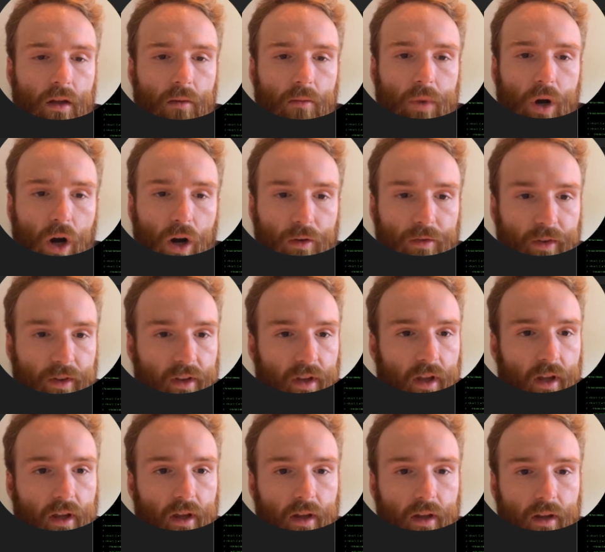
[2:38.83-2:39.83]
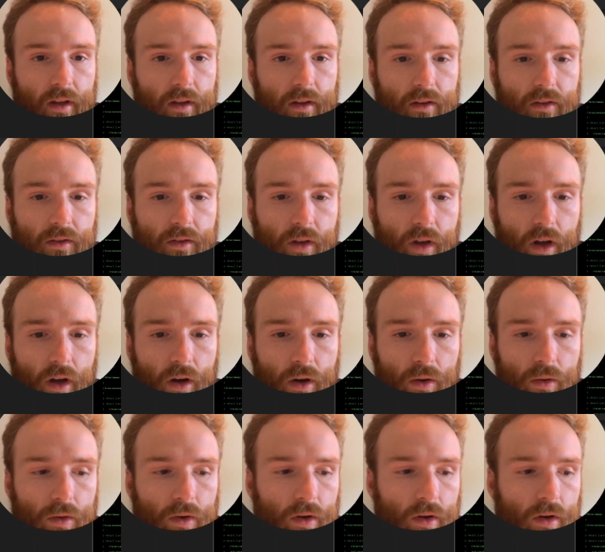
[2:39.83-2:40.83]
Perfect.
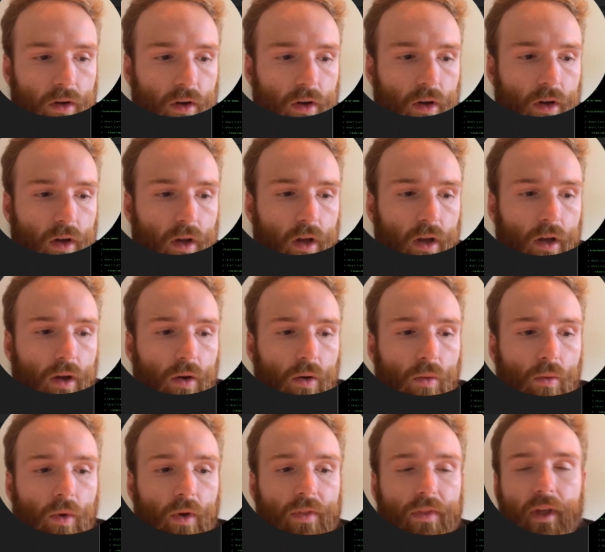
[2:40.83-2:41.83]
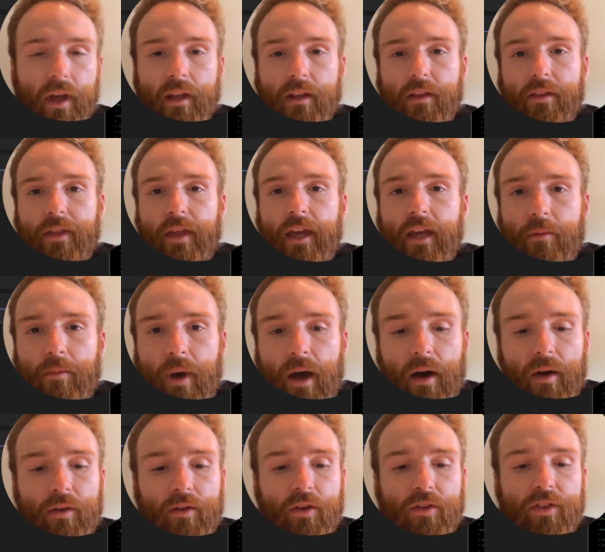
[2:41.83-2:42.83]
So one thing to think
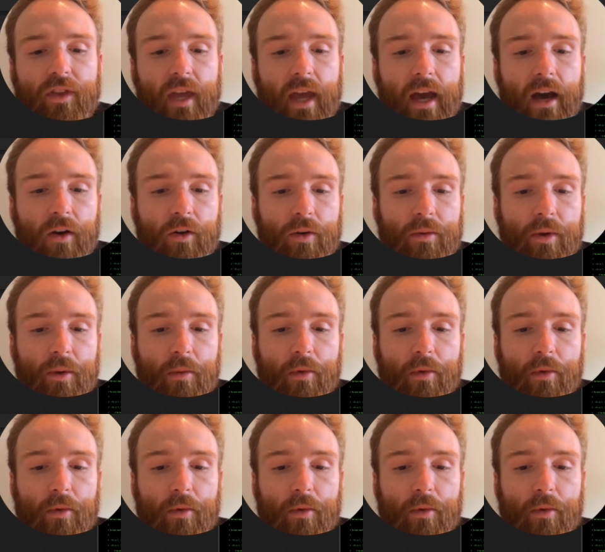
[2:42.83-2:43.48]
about, just the algorithm here.